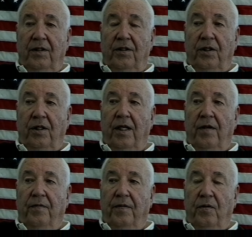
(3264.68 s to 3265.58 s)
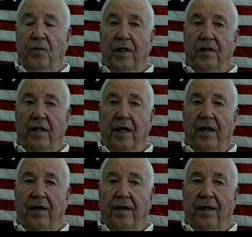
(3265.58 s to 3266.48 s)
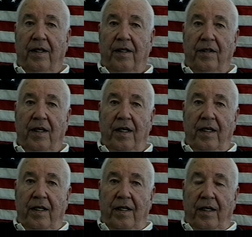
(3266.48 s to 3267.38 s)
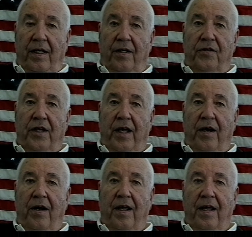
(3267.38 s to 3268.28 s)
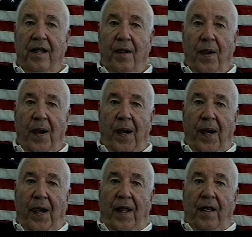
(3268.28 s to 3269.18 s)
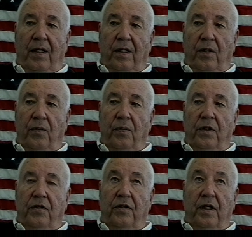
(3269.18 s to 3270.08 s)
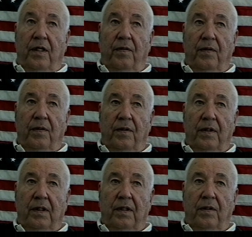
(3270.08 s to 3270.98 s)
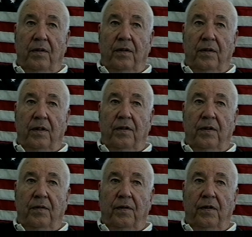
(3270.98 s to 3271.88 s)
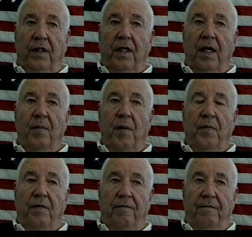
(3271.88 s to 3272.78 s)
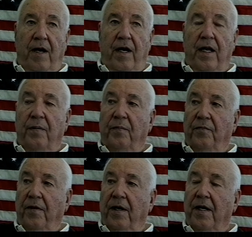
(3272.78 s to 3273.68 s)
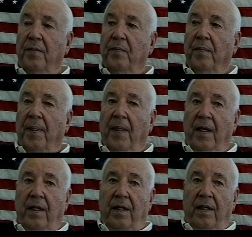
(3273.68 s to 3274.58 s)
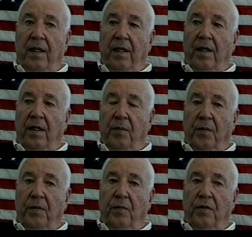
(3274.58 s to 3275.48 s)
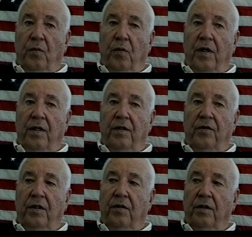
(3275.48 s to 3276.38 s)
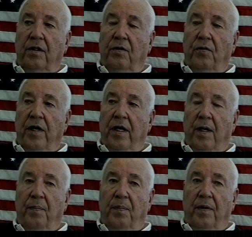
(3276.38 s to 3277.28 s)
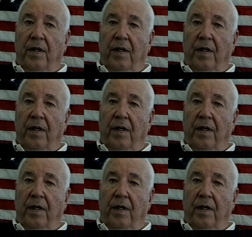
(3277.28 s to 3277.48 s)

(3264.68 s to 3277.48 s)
sure enough, two weeks later, and on a Saturday, no, let's see. She, she came up on Friday, Friday. And it, to what, she took the train up uh,